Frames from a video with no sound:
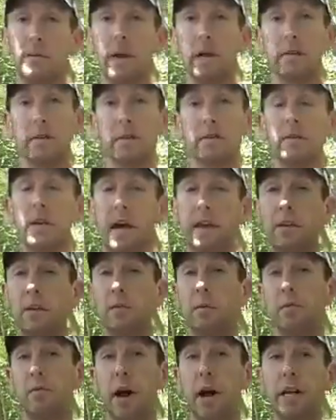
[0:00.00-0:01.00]
to be out to the side, and they're
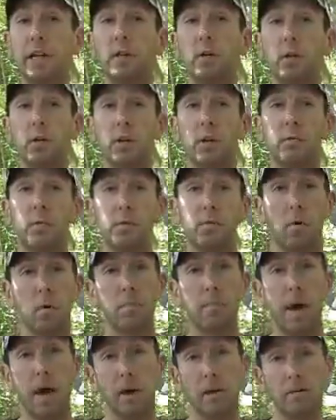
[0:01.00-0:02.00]
providing you a little bit more
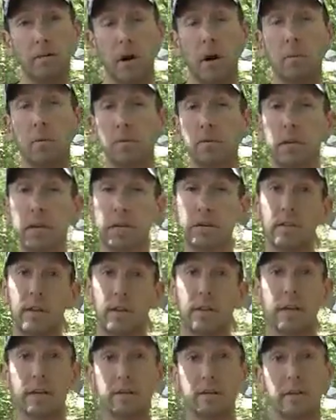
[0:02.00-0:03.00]
balance, almost like I
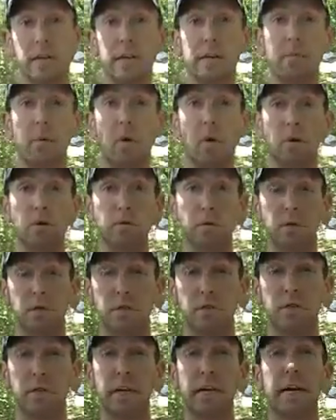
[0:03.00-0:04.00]
said, like ski poles when you're
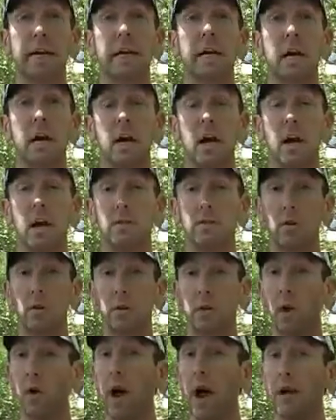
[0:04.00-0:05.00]
skiing. So
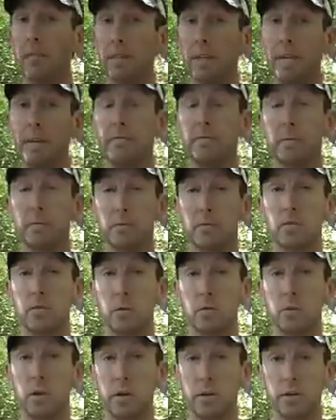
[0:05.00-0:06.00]
you don't have to keep them
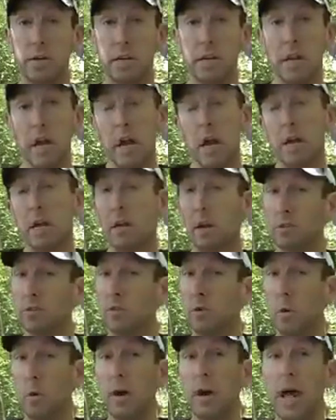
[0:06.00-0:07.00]
so tucked in. You
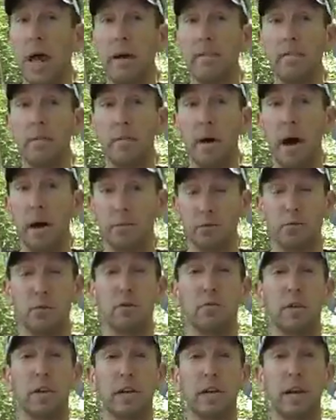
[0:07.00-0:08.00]
also don't want to have them out sort
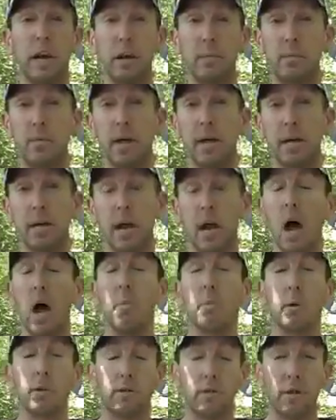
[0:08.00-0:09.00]
of like an airplane,
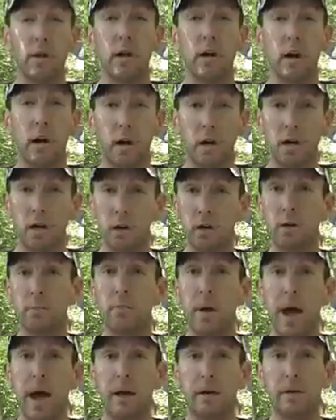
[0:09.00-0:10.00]
but they're a good
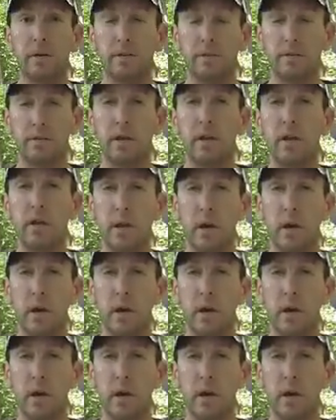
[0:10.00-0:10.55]
balance